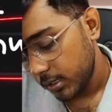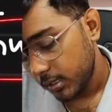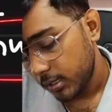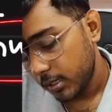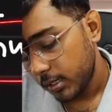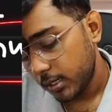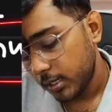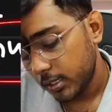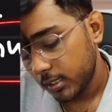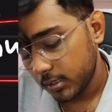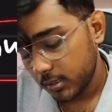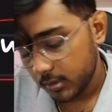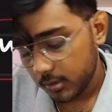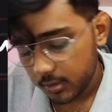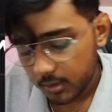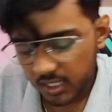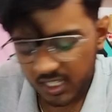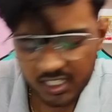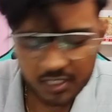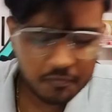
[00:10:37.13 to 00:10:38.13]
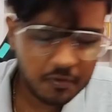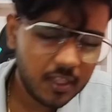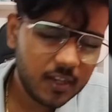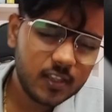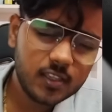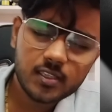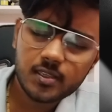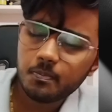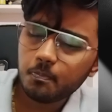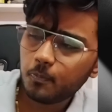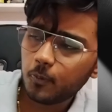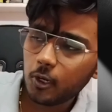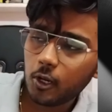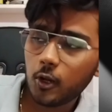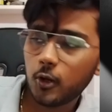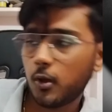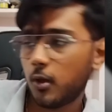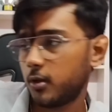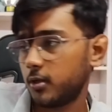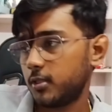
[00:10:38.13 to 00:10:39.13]
and it's very simple
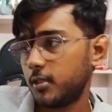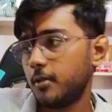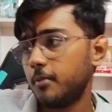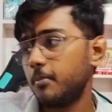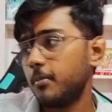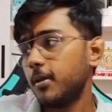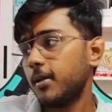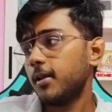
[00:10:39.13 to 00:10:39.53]
algorithm,